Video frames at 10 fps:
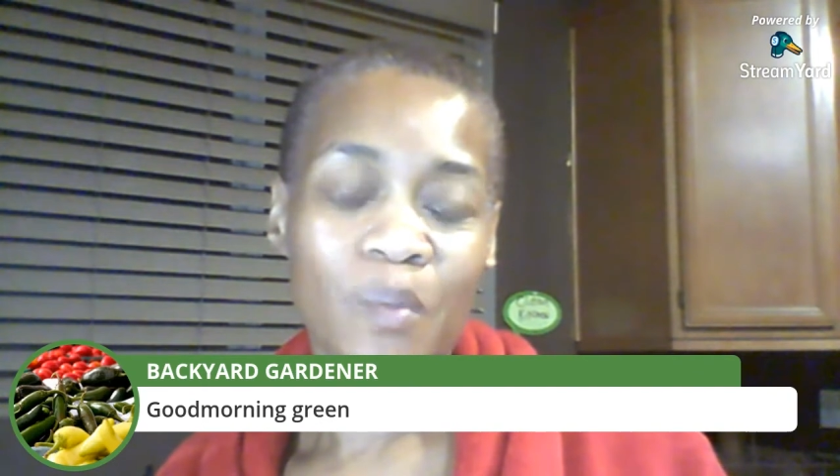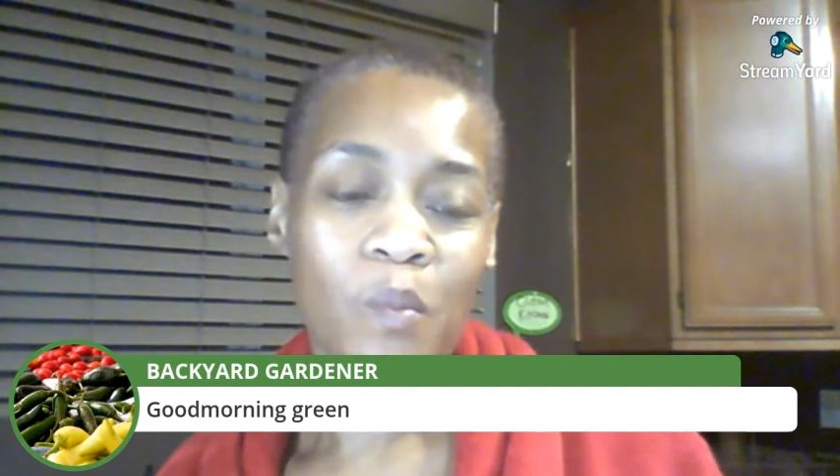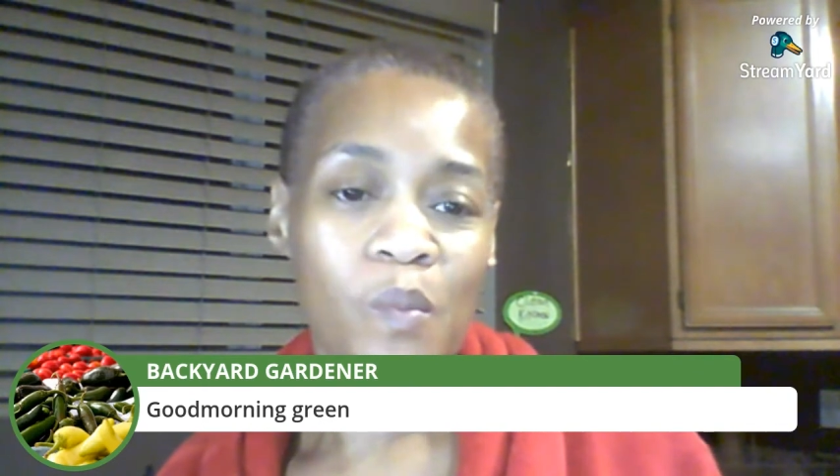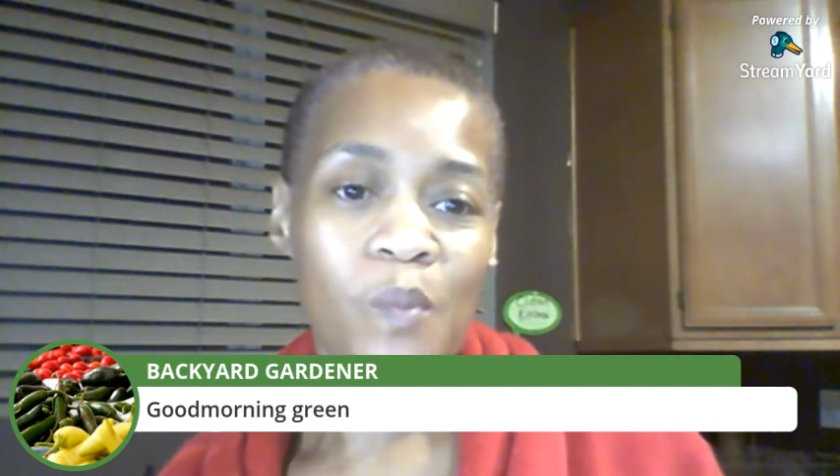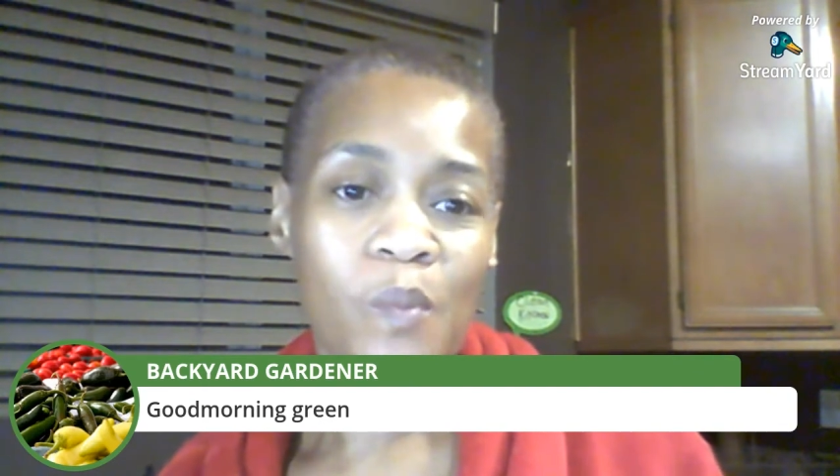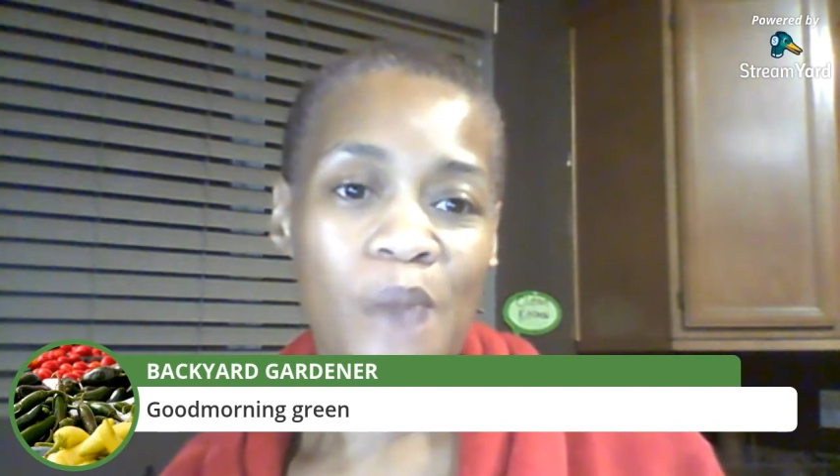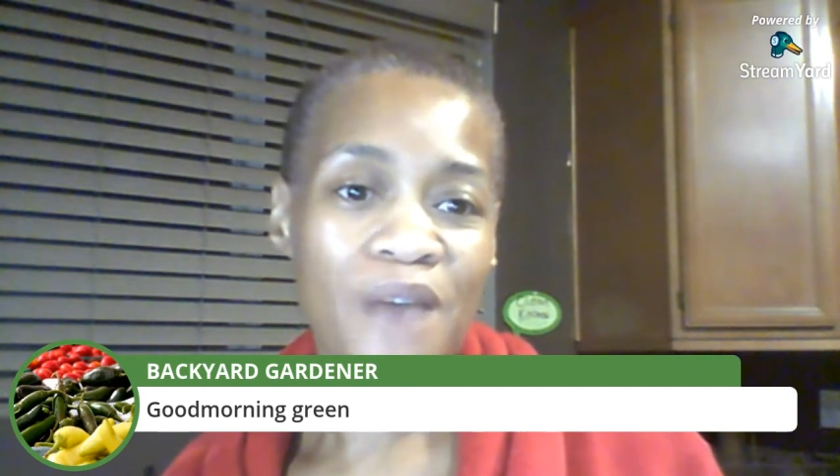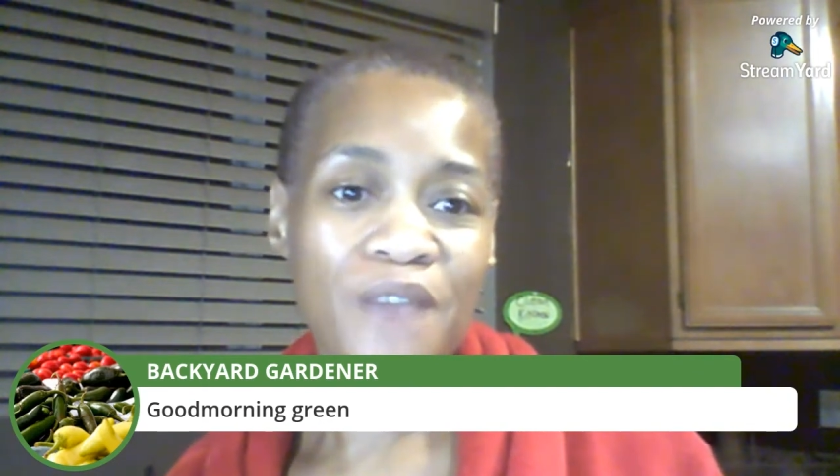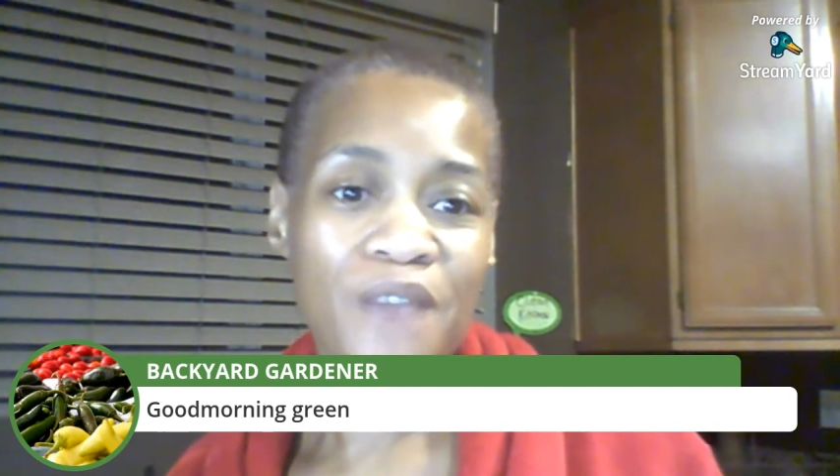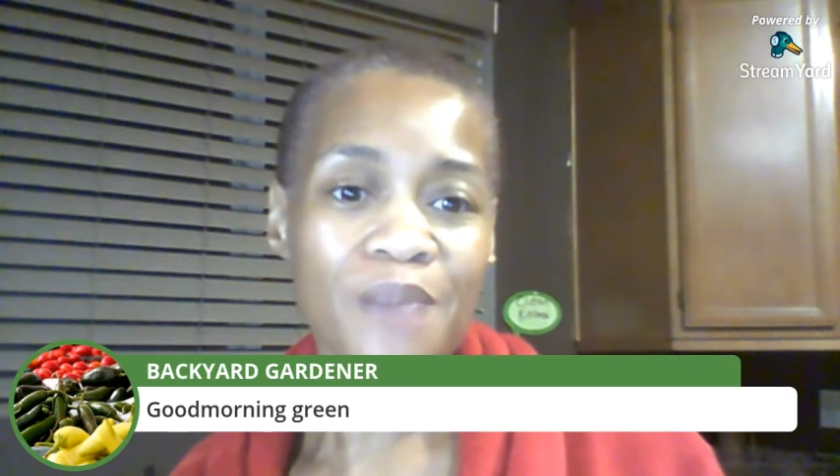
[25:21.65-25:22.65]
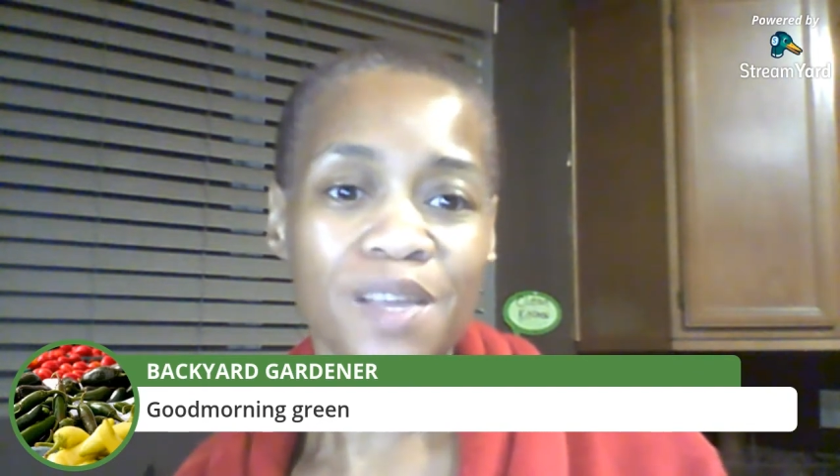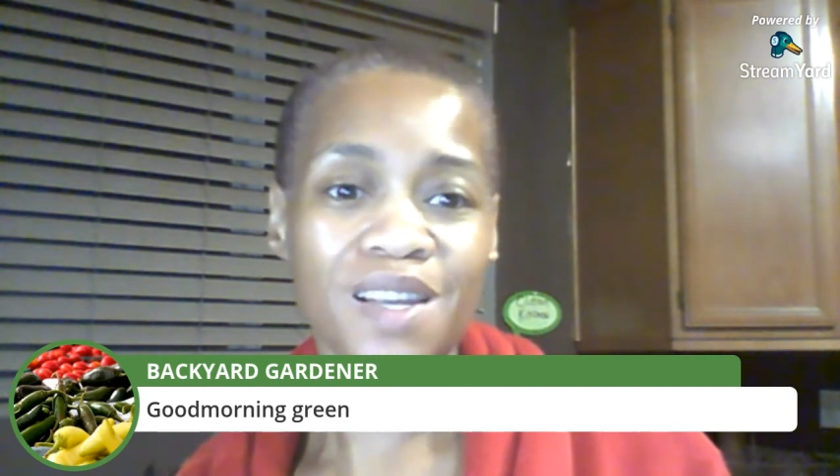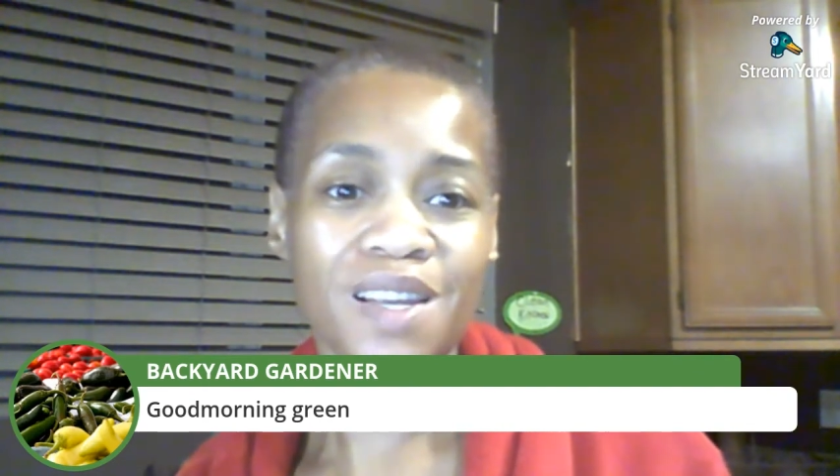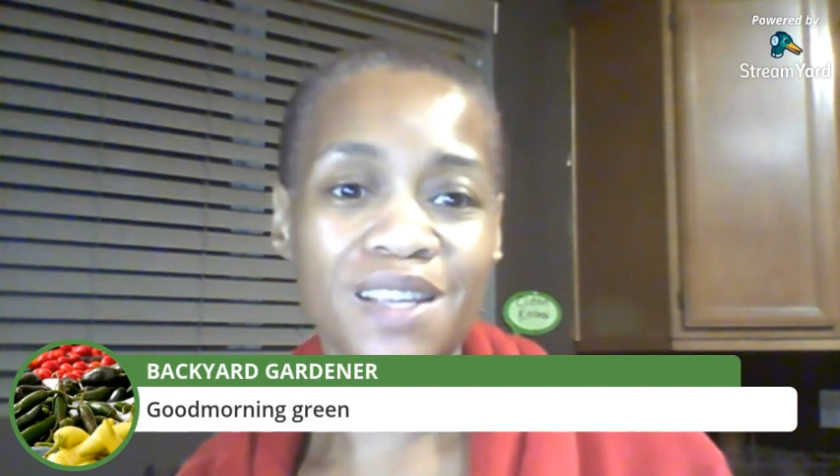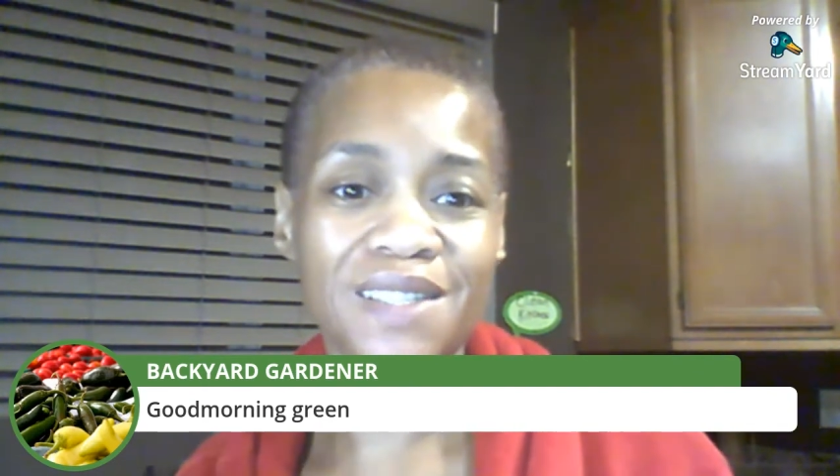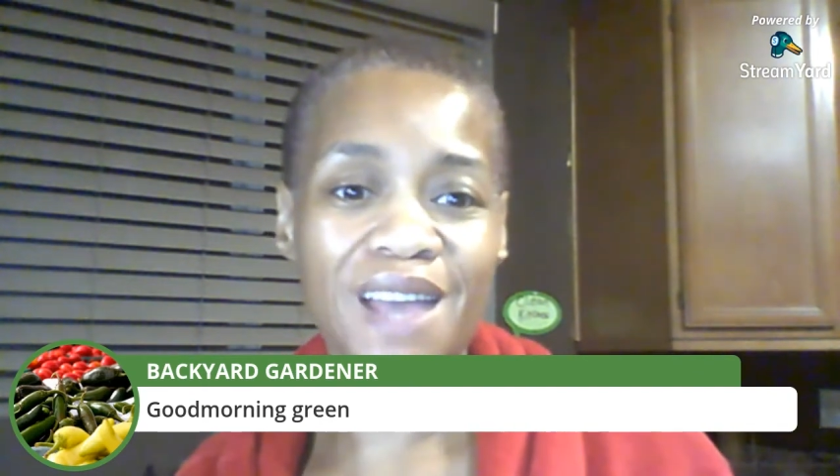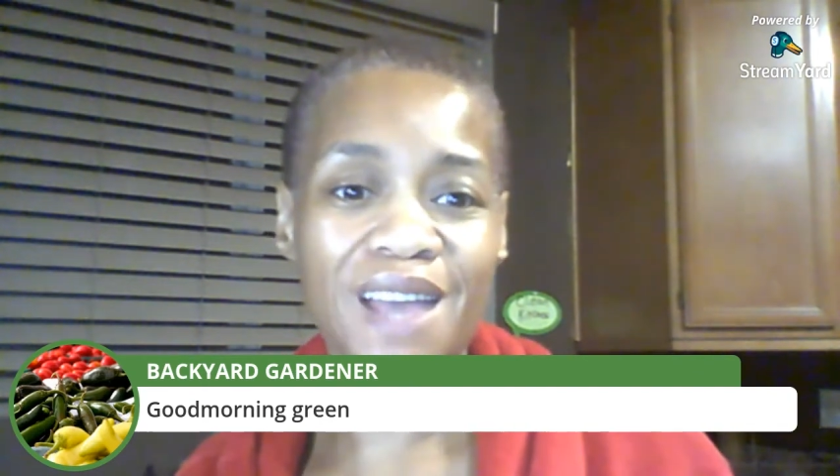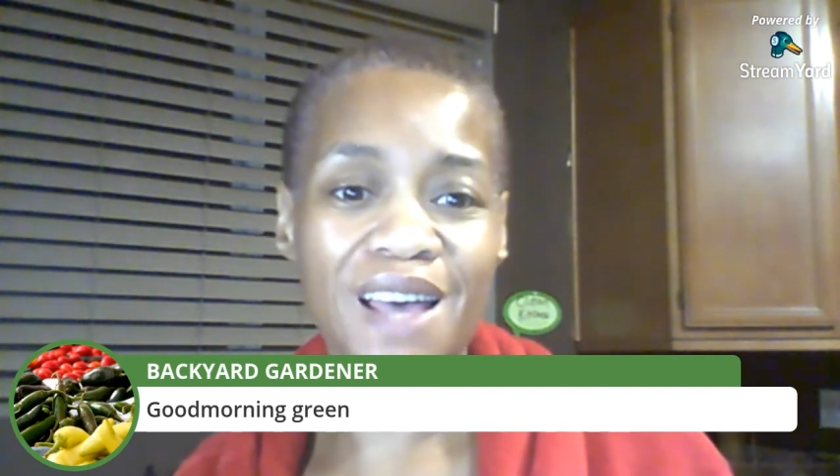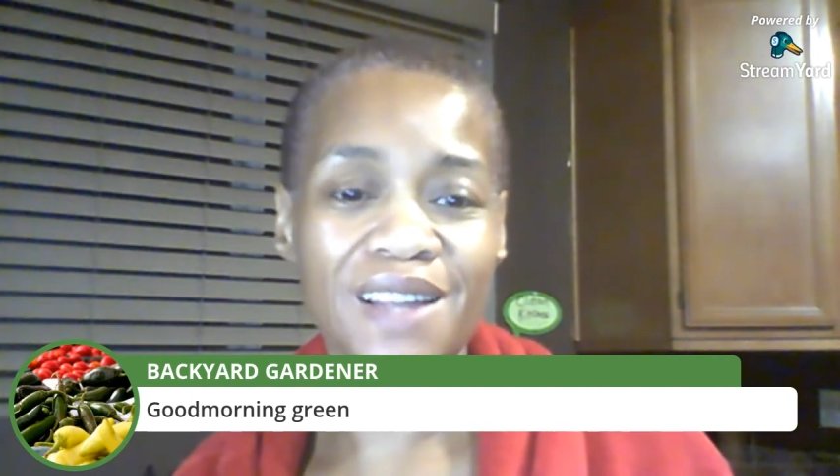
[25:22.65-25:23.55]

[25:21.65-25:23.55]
my family needs that.